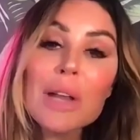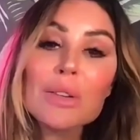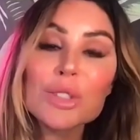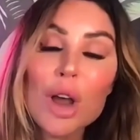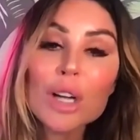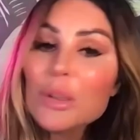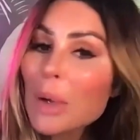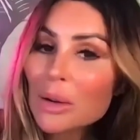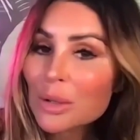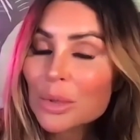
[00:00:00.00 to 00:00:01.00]
and talked
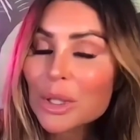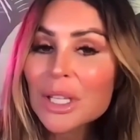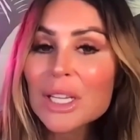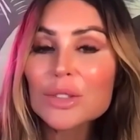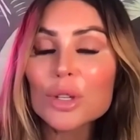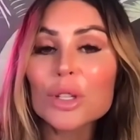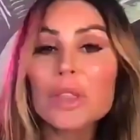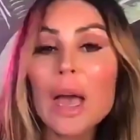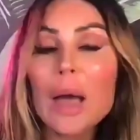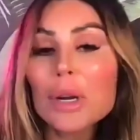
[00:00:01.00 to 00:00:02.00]
about it really and took
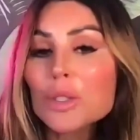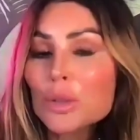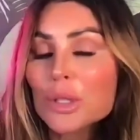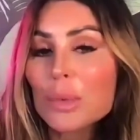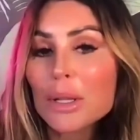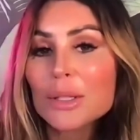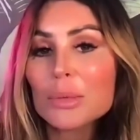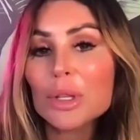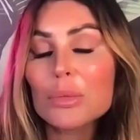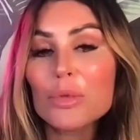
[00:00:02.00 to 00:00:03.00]
that much
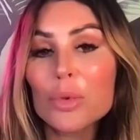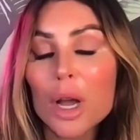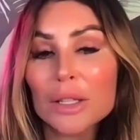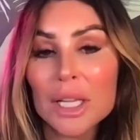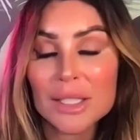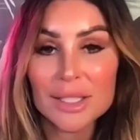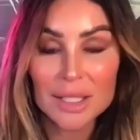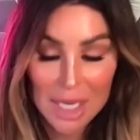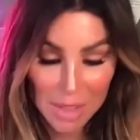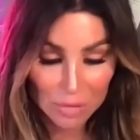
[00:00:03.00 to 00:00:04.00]
responsibility before, unless
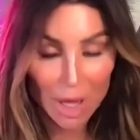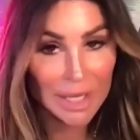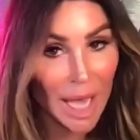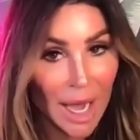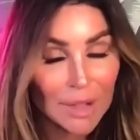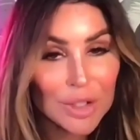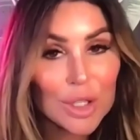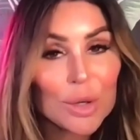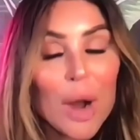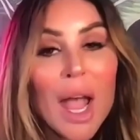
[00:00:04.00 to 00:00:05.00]
he like had
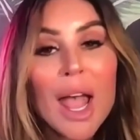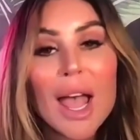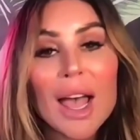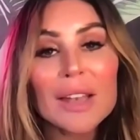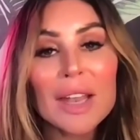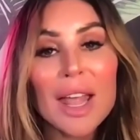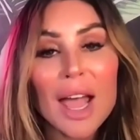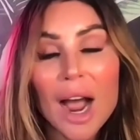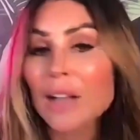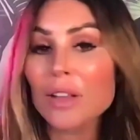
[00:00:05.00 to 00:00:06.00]
to. And
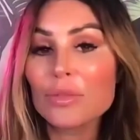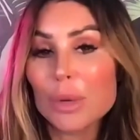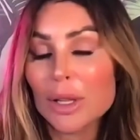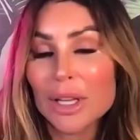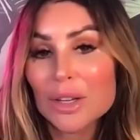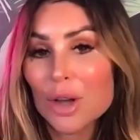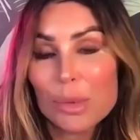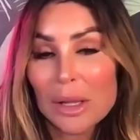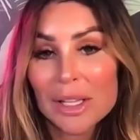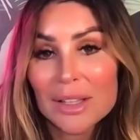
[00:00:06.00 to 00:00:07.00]
I love Billy. I know
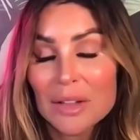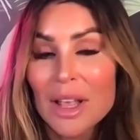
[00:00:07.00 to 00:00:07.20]
Billy.